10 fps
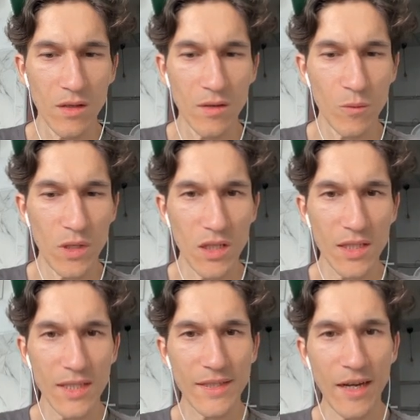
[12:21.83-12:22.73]
We need
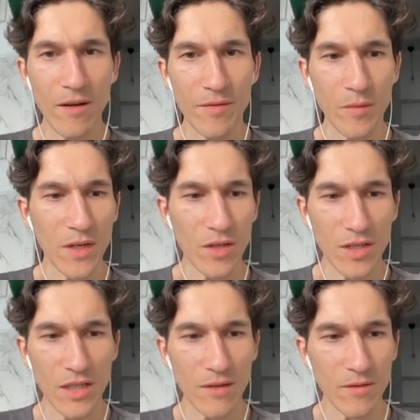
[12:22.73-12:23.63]
something because
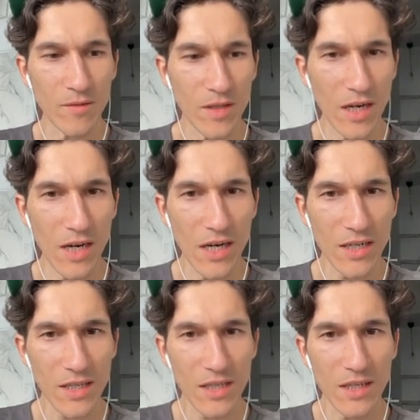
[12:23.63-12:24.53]
seven
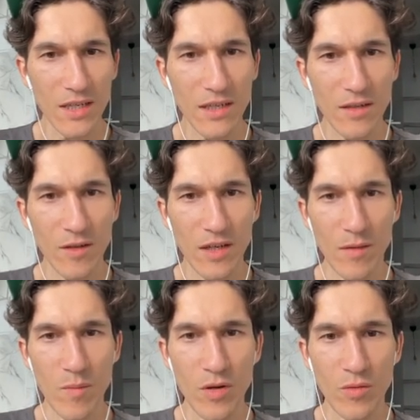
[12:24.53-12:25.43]
cards. Okay,
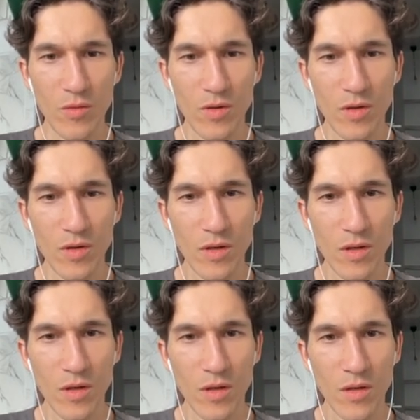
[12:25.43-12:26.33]
blue
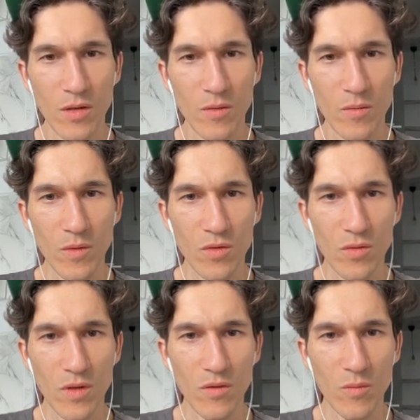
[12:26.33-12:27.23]
wants
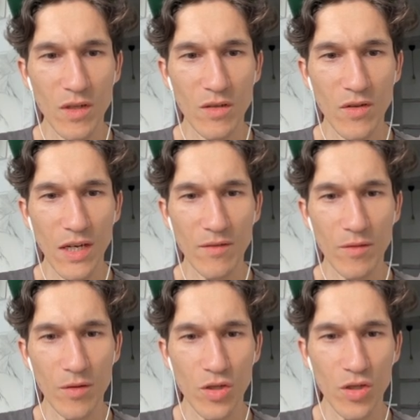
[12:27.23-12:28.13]
to give me grain
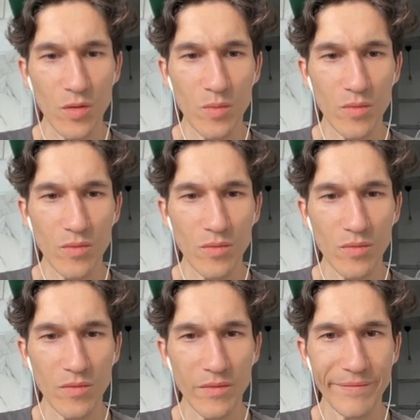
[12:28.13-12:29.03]
for sheep.
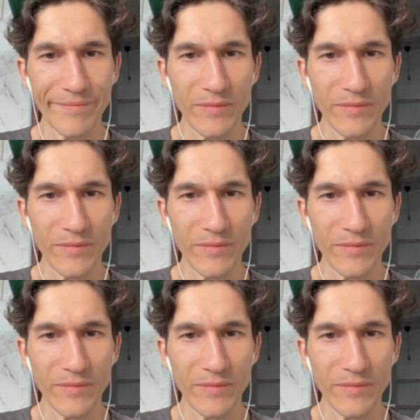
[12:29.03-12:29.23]
Mm.